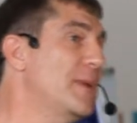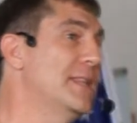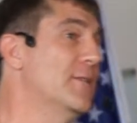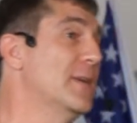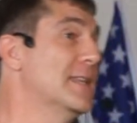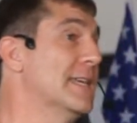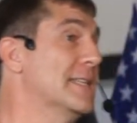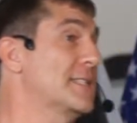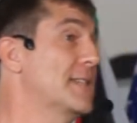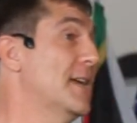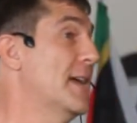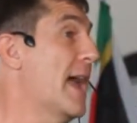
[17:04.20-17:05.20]
be doing
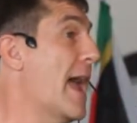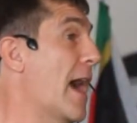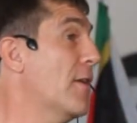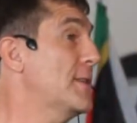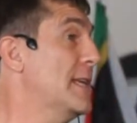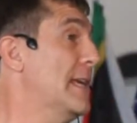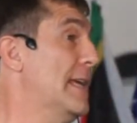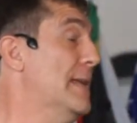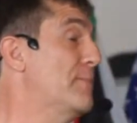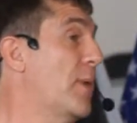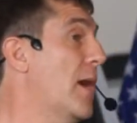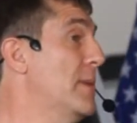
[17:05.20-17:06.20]
this out in
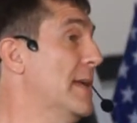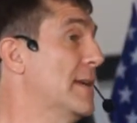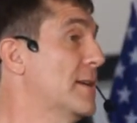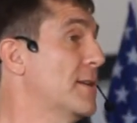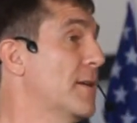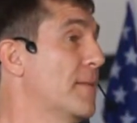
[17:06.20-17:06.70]
public.